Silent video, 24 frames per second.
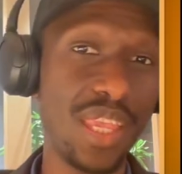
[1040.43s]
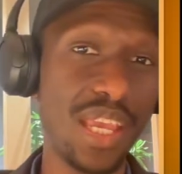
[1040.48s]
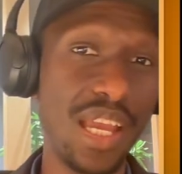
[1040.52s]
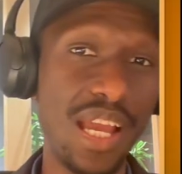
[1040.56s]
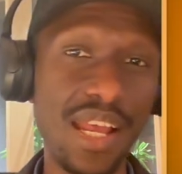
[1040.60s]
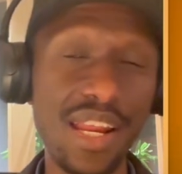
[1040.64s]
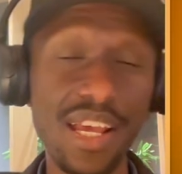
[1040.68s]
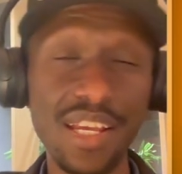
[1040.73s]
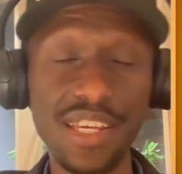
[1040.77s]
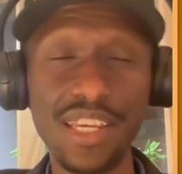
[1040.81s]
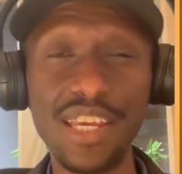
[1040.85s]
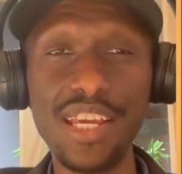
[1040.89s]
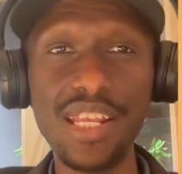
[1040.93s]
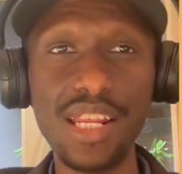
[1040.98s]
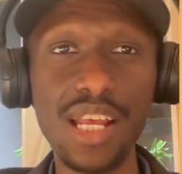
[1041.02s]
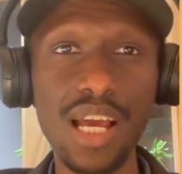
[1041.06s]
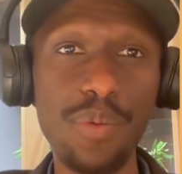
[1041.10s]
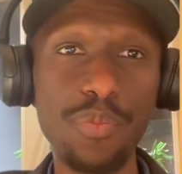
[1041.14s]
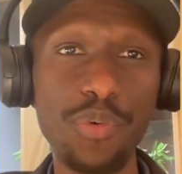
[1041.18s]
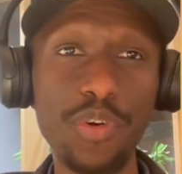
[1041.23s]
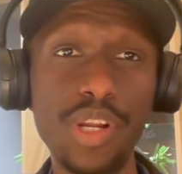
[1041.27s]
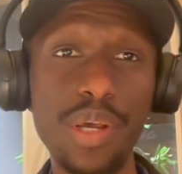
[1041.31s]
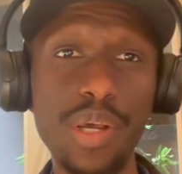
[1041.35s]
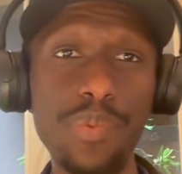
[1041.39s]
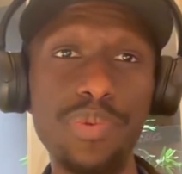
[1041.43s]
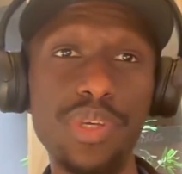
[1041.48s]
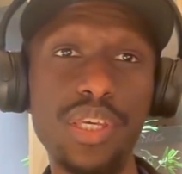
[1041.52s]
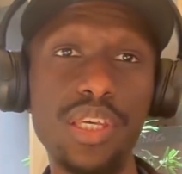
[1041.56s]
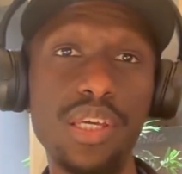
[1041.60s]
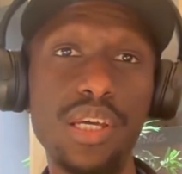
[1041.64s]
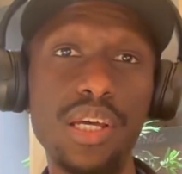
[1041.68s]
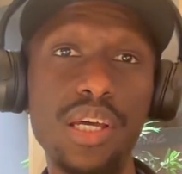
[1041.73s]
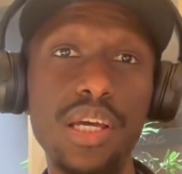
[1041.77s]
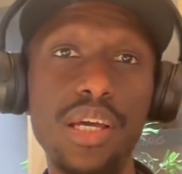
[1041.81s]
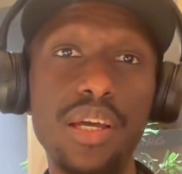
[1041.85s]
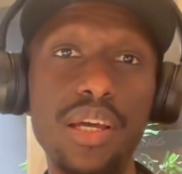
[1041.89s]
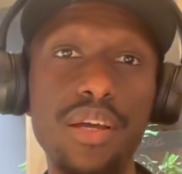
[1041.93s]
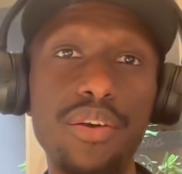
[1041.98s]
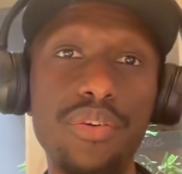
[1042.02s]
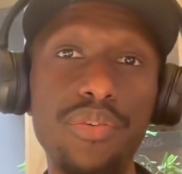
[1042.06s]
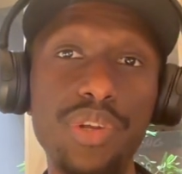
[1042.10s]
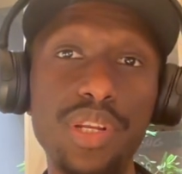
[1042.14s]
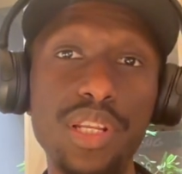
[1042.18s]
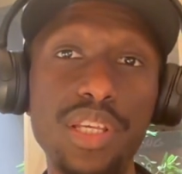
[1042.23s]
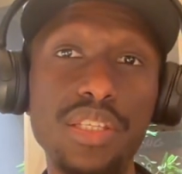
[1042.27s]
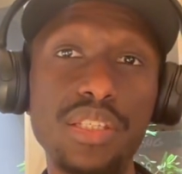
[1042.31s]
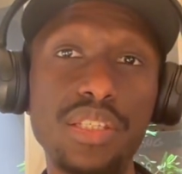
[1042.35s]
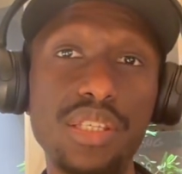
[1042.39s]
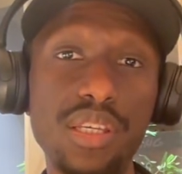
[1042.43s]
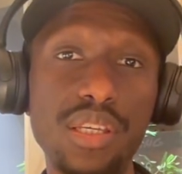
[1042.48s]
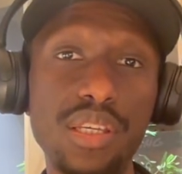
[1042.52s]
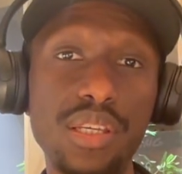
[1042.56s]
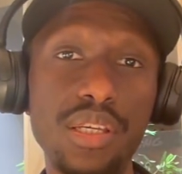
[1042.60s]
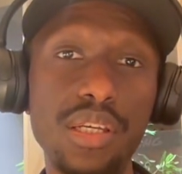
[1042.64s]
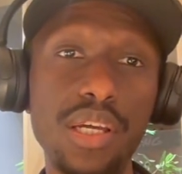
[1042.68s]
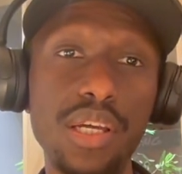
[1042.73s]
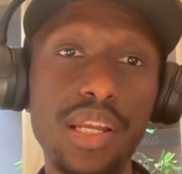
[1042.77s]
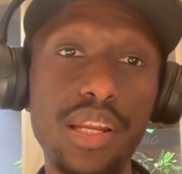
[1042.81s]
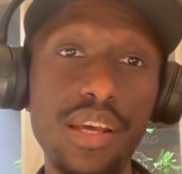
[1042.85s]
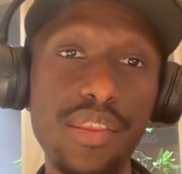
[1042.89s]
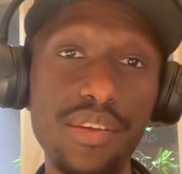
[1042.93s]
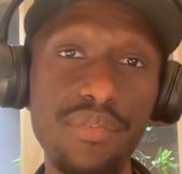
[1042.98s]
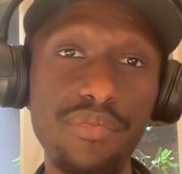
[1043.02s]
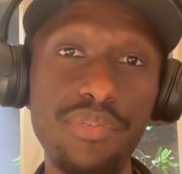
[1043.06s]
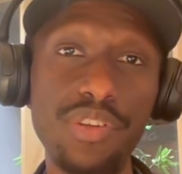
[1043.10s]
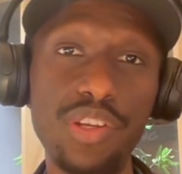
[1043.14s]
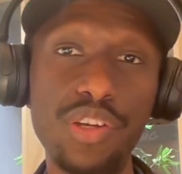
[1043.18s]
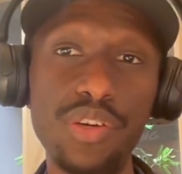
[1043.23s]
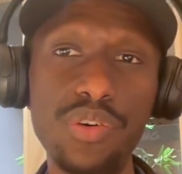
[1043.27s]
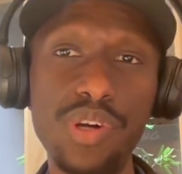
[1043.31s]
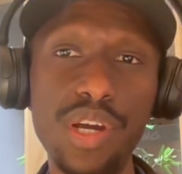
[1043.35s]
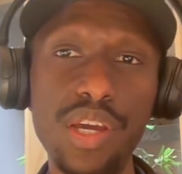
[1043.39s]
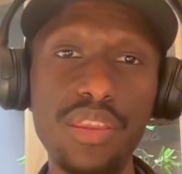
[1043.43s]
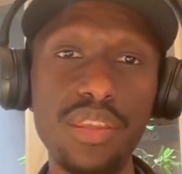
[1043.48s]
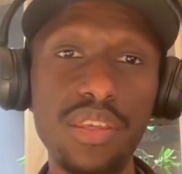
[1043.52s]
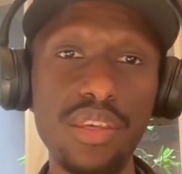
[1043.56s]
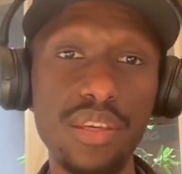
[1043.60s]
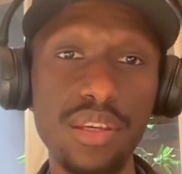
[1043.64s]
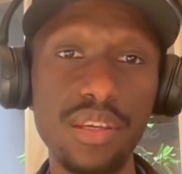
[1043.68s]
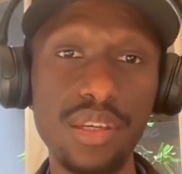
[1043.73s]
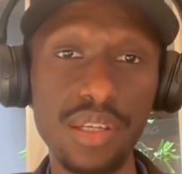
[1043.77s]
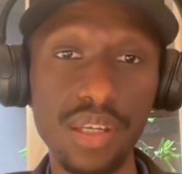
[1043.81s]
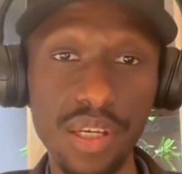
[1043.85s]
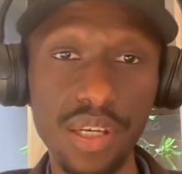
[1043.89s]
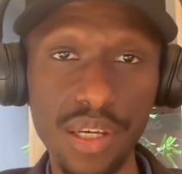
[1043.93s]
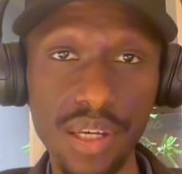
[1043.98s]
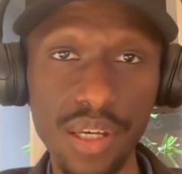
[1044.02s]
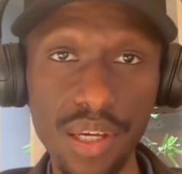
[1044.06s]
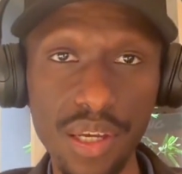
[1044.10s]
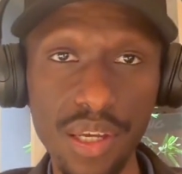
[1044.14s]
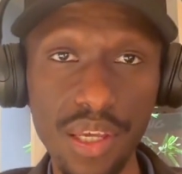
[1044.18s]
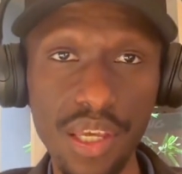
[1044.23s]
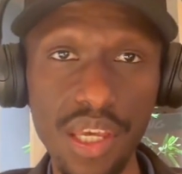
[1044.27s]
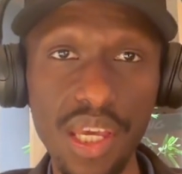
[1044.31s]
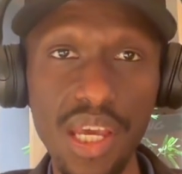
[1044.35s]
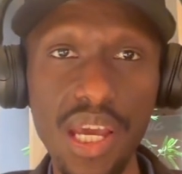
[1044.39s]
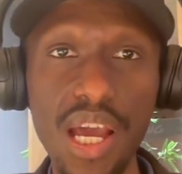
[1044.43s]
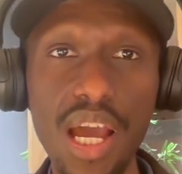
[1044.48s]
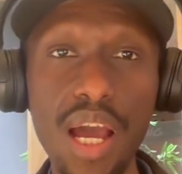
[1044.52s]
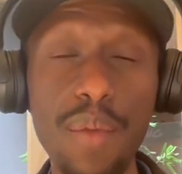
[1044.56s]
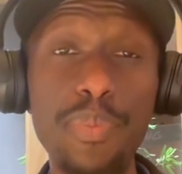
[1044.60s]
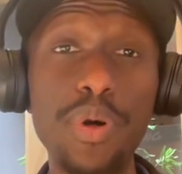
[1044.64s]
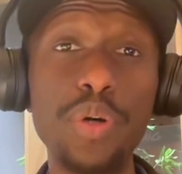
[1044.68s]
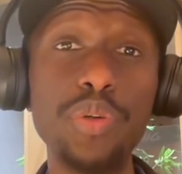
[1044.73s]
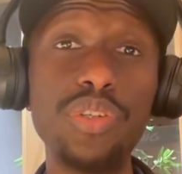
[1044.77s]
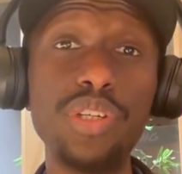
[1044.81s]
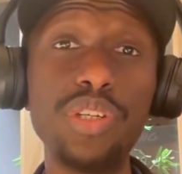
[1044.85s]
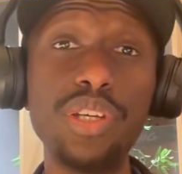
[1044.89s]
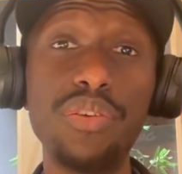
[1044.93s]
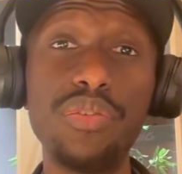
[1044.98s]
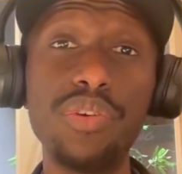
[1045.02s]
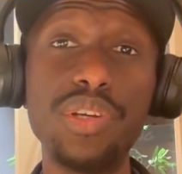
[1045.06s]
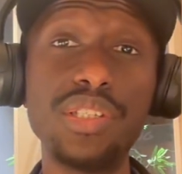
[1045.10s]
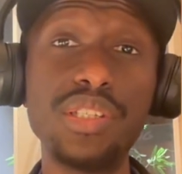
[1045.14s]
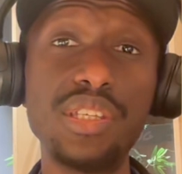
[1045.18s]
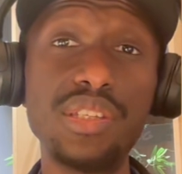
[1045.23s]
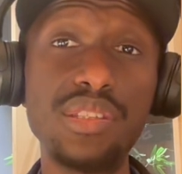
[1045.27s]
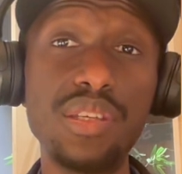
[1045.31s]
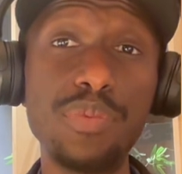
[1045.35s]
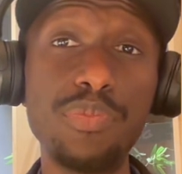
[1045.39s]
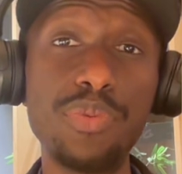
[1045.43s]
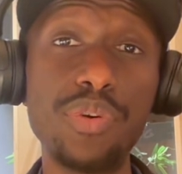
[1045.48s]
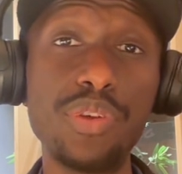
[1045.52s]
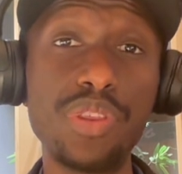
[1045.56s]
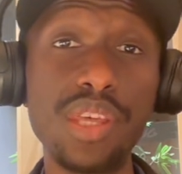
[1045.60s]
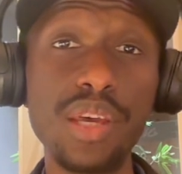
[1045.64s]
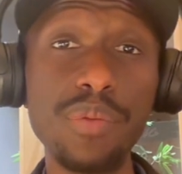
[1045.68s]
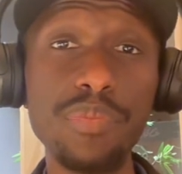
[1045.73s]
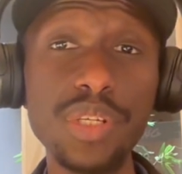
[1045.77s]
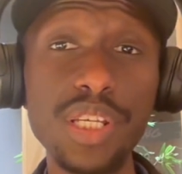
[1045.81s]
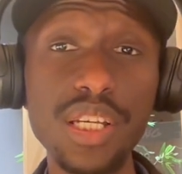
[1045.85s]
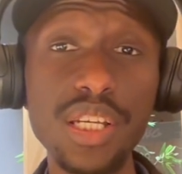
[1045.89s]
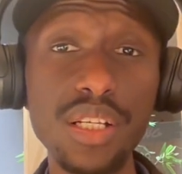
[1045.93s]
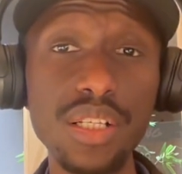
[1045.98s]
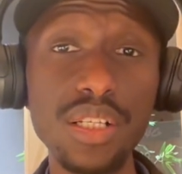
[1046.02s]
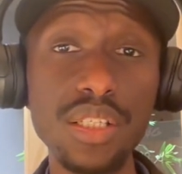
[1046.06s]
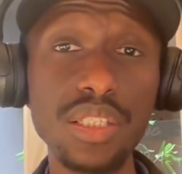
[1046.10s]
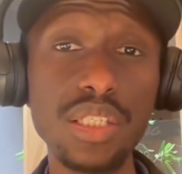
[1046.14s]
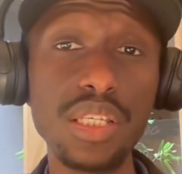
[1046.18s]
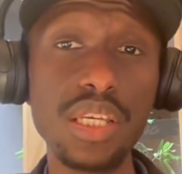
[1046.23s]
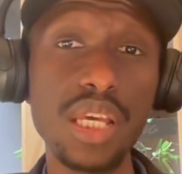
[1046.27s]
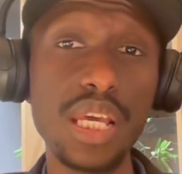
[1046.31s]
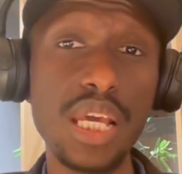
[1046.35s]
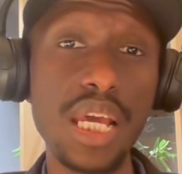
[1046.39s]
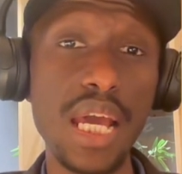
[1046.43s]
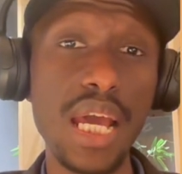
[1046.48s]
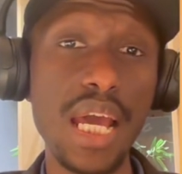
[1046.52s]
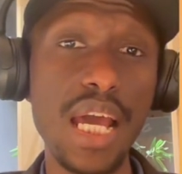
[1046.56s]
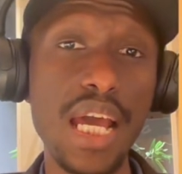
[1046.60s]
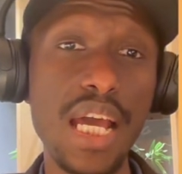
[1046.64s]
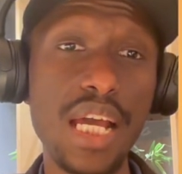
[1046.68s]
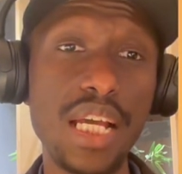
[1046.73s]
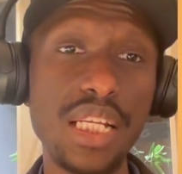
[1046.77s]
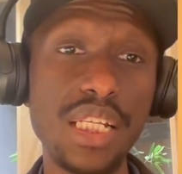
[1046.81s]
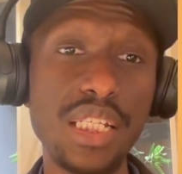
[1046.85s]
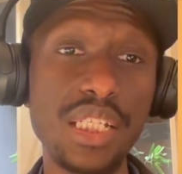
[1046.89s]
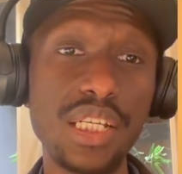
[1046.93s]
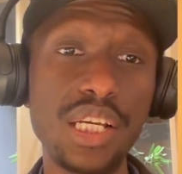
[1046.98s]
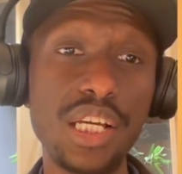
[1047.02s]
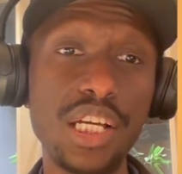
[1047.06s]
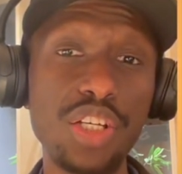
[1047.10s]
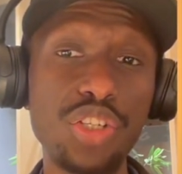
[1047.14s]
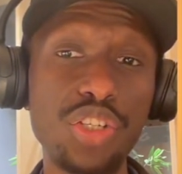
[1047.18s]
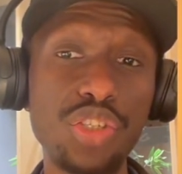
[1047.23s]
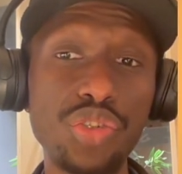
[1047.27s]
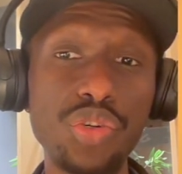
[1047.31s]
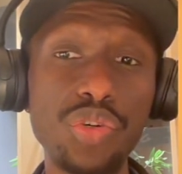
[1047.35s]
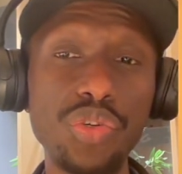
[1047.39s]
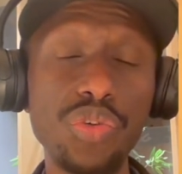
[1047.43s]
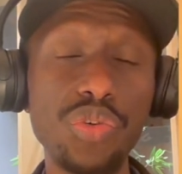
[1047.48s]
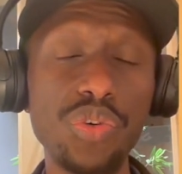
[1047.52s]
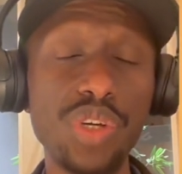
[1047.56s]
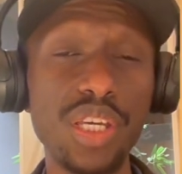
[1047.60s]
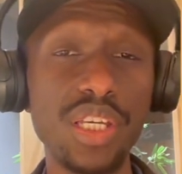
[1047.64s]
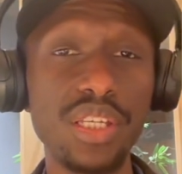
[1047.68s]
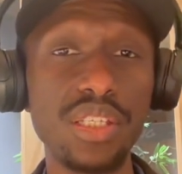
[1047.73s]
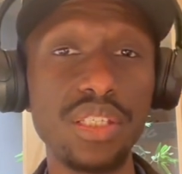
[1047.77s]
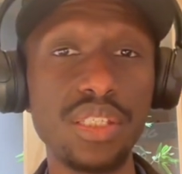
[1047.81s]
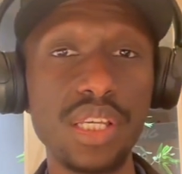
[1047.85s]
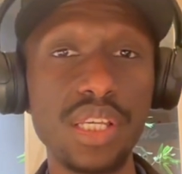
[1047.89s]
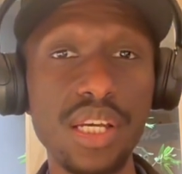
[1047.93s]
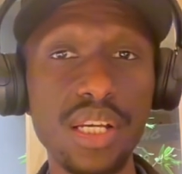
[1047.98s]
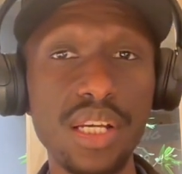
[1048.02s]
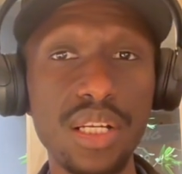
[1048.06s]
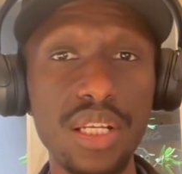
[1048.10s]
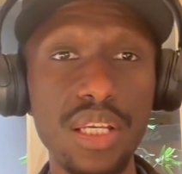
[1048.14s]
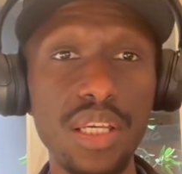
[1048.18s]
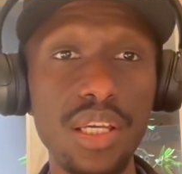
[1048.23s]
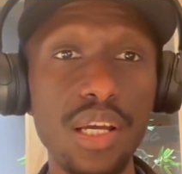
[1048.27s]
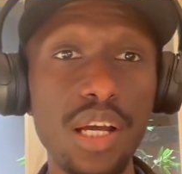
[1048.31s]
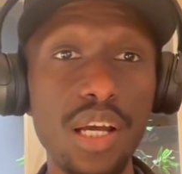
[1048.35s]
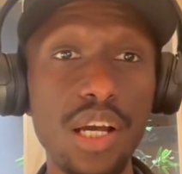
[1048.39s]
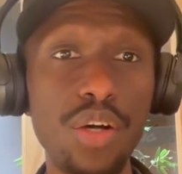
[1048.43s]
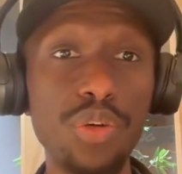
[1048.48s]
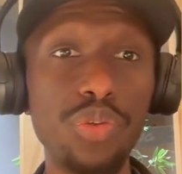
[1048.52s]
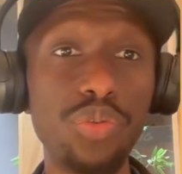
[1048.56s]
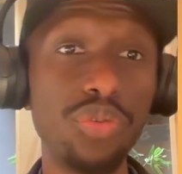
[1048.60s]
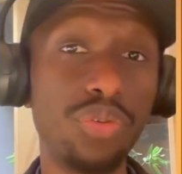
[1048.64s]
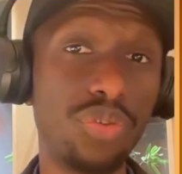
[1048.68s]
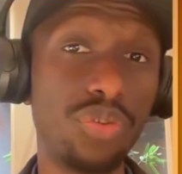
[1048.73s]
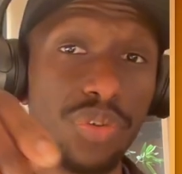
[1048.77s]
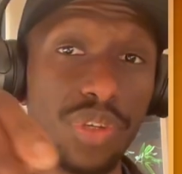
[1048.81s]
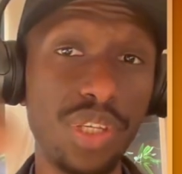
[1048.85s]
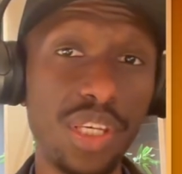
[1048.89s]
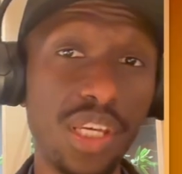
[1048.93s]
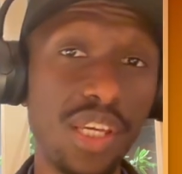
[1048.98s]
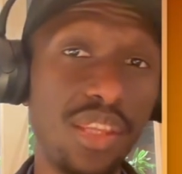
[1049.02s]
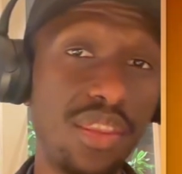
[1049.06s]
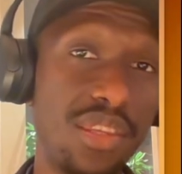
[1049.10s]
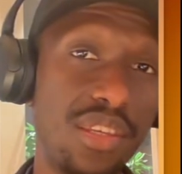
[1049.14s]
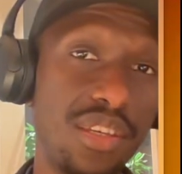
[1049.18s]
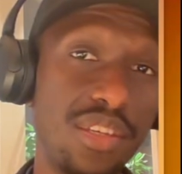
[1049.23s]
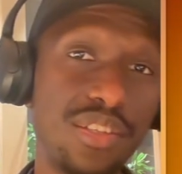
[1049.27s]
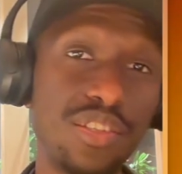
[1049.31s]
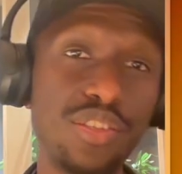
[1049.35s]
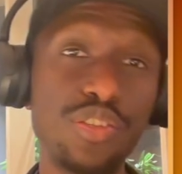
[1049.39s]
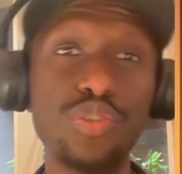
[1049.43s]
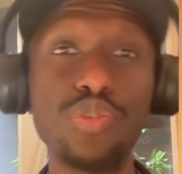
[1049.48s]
And again, I'm going to be releasing another video, I think, about irresistible thumbnails, and show you exactly how to create this.